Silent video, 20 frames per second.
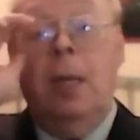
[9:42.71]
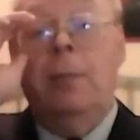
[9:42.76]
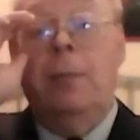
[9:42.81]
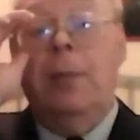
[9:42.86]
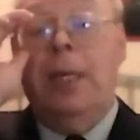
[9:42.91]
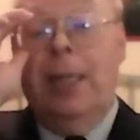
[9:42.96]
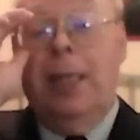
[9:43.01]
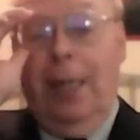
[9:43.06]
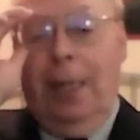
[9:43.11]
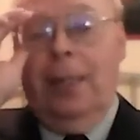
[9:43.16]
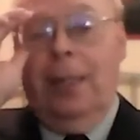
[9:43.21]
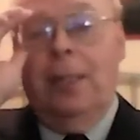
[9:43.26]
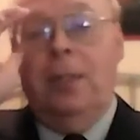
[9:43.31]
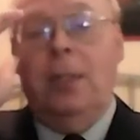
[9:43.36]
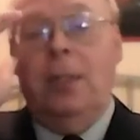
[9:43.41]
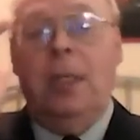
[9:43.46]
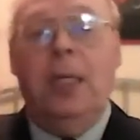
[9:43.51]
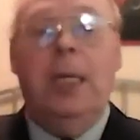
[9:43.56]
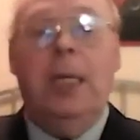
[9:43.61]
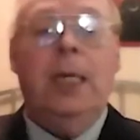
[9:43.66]
Because
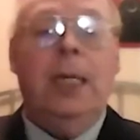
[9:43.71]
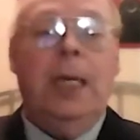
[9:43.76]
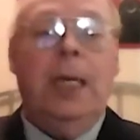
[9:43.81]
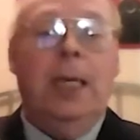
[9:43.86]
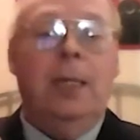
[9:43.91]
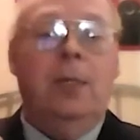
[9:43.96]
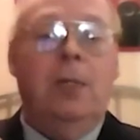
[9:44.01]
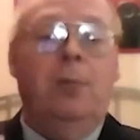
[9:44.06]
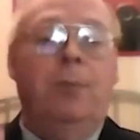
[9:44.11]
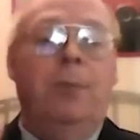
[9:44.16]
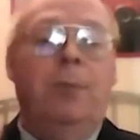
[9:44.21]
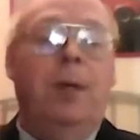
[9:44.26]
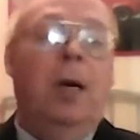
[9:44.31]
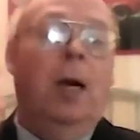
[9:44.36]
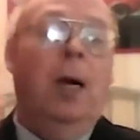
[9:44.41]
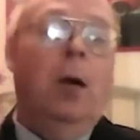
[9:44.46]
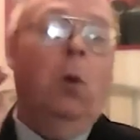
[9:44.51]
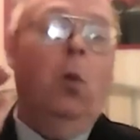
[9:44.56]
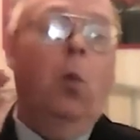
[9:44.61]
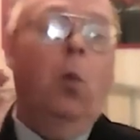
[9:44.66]
it is
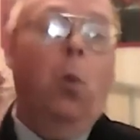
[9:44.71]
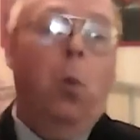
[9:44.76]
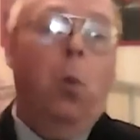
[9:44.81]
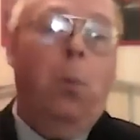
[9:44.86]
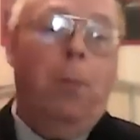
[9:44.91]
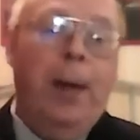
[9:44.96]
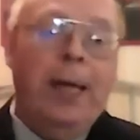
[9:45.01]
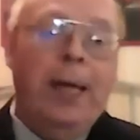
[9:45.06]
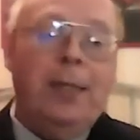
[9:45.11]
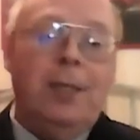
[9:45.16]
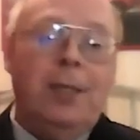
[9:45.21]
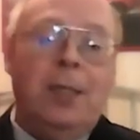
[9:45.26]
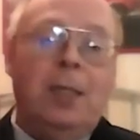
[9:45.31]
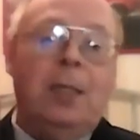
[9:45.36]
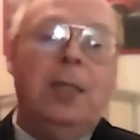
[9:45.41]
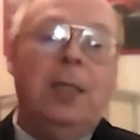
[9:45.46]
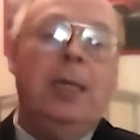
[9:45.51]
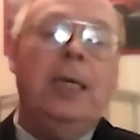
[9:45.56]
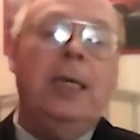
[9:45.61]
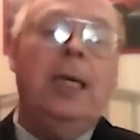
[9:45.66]

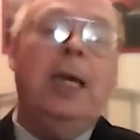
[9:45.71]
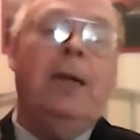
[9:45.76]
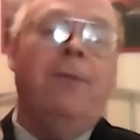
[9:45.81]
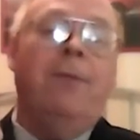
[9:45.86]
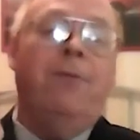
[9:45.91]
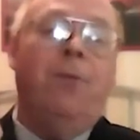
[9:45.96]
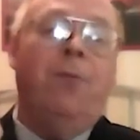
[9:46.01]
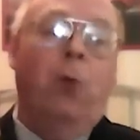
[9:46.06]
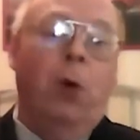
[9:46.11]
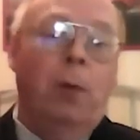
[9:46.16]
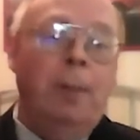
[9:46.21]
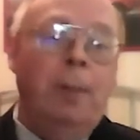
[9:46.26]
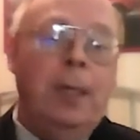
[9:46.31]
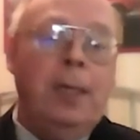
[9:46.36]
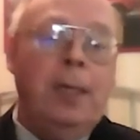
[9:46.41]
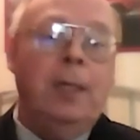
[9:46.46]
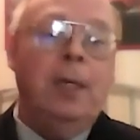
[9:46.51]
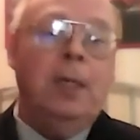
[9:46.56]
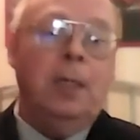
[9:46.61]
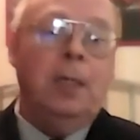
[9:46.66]
basically
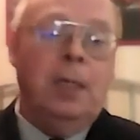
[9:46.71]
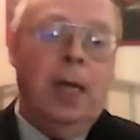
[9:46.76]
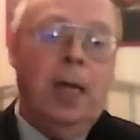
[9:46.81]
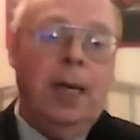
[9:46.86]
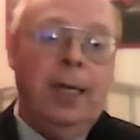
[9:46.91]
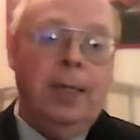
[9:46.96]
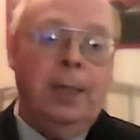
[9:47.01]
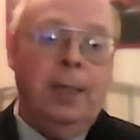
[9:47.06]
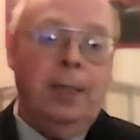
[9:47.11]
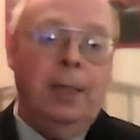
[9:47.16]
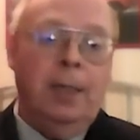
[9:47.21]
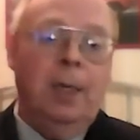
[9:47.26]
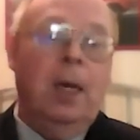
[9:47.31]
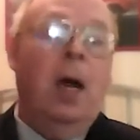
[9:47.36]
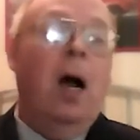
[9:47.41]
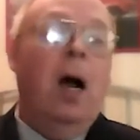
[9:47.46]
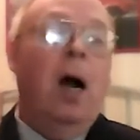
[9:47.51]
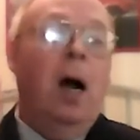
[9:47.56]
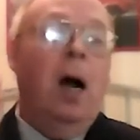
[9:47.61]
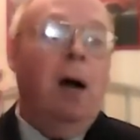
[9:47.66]
informing the client
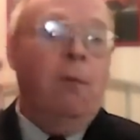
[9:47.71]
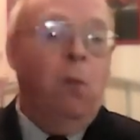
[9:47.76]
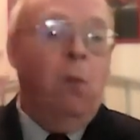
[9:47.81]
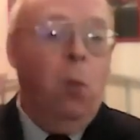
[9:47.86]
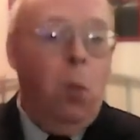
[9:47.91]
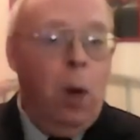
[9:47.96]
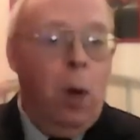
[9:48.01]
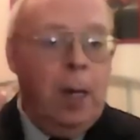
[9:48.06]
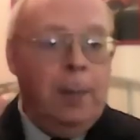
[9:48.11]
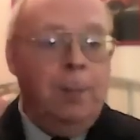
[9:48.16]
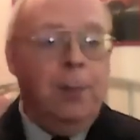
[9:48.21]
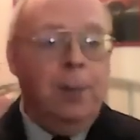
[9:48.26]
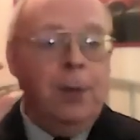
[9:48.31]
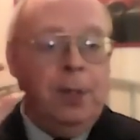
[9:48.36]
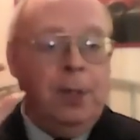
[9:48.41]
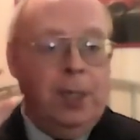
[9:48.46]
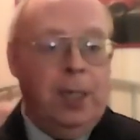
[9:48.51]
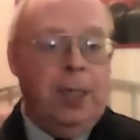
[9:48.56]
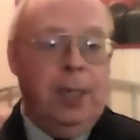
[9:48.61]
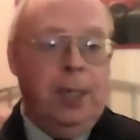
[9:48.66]
of one
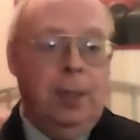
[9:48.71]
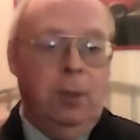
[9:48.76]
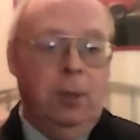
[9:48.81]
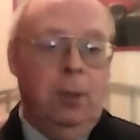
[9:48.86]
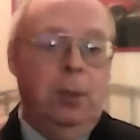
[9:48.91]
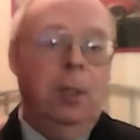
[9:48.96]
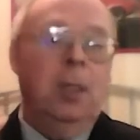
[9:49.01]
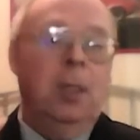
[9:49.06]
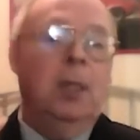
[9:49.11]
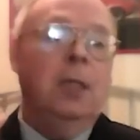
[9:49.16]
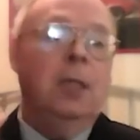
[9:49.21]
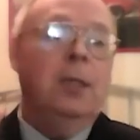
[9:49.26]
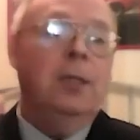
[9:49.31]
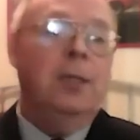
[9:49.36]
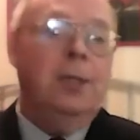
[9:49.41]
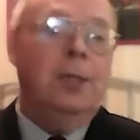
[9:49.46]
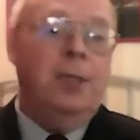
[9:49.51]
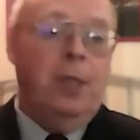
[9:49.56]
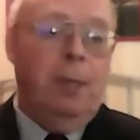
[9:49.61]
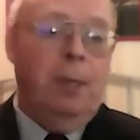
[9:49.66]
particular
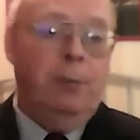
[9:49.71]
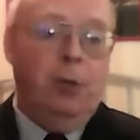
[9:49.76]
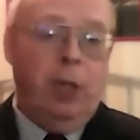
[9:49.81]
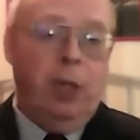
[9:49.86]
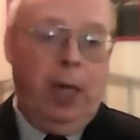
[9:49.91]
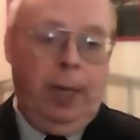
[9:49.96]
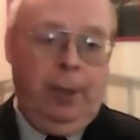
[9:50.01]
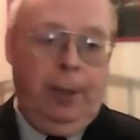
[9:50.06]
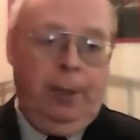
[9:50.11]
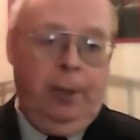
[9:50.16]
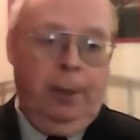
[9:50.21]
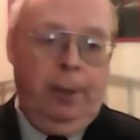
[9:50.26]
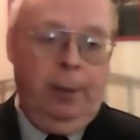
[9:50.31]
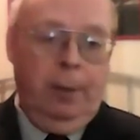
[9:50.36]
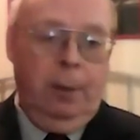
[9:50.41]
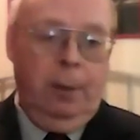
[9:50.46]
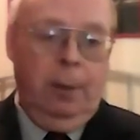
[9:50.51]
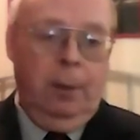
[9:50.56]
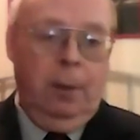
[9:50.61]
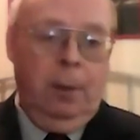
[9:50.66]
subject.
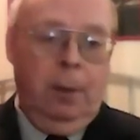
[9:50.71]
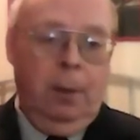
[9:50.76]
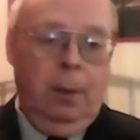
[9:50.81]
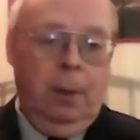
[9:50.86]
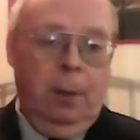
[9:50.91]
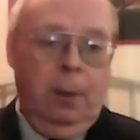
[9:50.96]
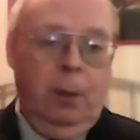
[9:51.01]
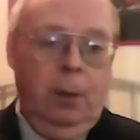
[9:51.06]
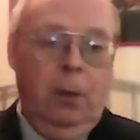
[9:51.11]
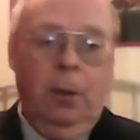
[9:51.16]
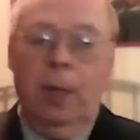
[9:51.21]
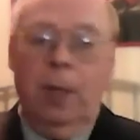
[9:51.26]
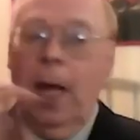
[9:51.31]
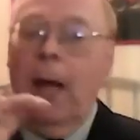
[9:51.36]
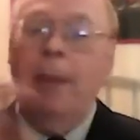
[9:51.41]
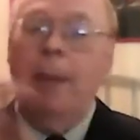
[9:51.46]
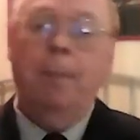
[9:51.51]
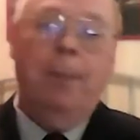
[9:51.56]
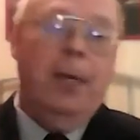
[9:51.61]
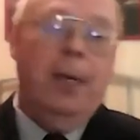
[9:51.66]
You're
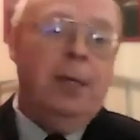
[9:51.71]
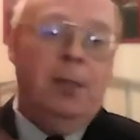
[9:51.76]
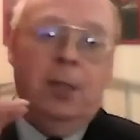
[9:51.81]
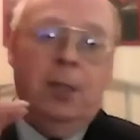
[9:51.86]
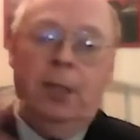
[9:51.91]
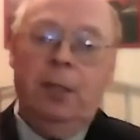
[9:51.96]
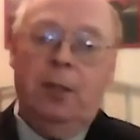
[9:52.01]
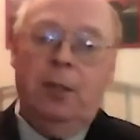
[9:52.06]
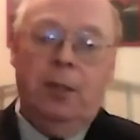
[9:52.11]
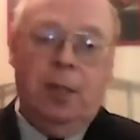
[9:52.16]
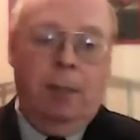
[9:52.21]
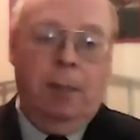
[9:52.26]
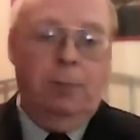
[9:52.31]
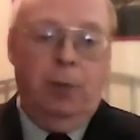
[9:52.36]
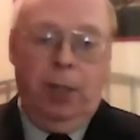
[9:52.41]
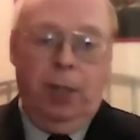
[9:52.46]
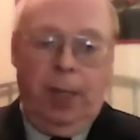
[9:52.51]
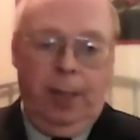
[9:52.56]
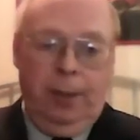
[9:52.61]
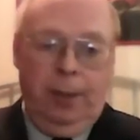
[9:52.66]
not mixing
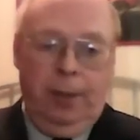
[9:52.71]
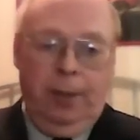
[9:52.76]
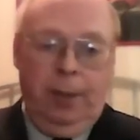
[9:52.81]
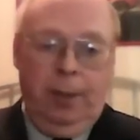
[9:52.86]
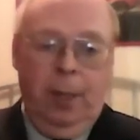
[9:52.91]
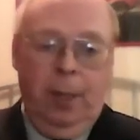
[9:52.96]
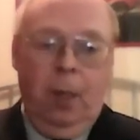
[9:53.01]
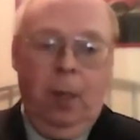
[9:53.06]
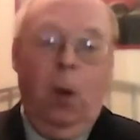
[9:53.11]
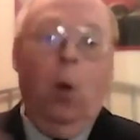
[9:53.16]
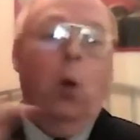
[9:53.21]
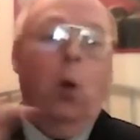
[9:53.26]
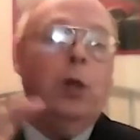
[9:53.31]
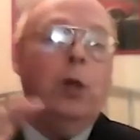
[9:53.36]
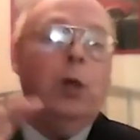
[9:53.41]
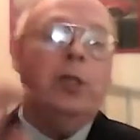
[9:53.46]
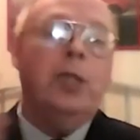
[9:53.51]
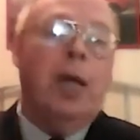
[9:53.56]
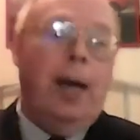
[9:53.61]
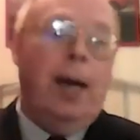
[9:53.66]
subjects
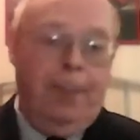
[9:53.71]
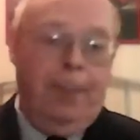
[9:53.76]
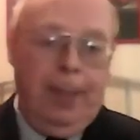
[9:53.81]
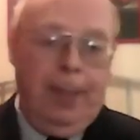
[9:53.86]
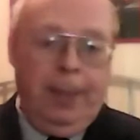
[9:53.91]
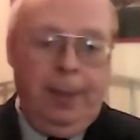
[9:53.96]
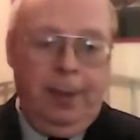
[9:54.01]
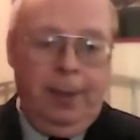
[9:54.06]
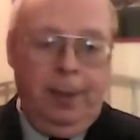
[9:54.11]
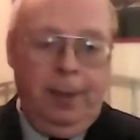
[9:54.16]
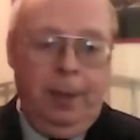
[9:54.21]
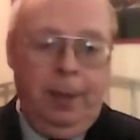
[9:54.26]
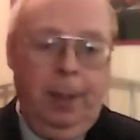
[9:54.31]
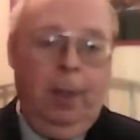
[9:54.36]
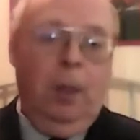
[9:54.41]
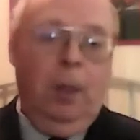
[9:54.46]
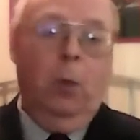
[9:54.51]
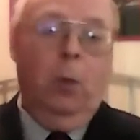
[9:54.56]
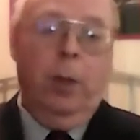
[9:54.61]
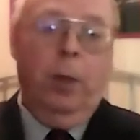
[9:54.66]
or topics
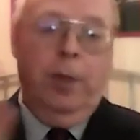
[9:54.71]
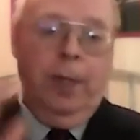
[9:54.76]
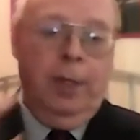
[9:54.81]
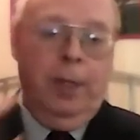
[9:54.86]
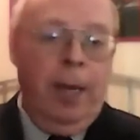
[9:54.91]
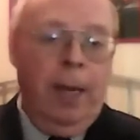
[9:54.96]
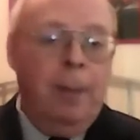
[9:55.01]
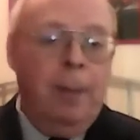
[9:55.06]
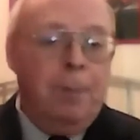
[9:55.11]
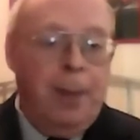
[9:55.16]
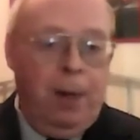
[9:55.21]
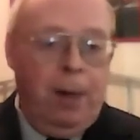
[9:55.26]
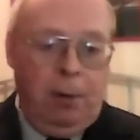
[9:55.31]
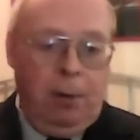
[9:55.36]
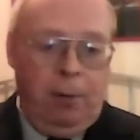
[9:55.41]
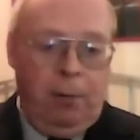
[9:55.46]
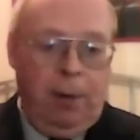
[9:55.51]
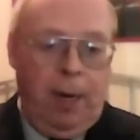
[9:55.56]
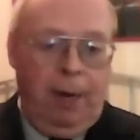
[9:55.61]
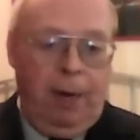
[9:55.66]
within that
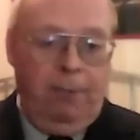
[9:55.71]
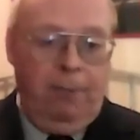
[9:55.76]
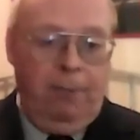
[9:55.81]
paragraph.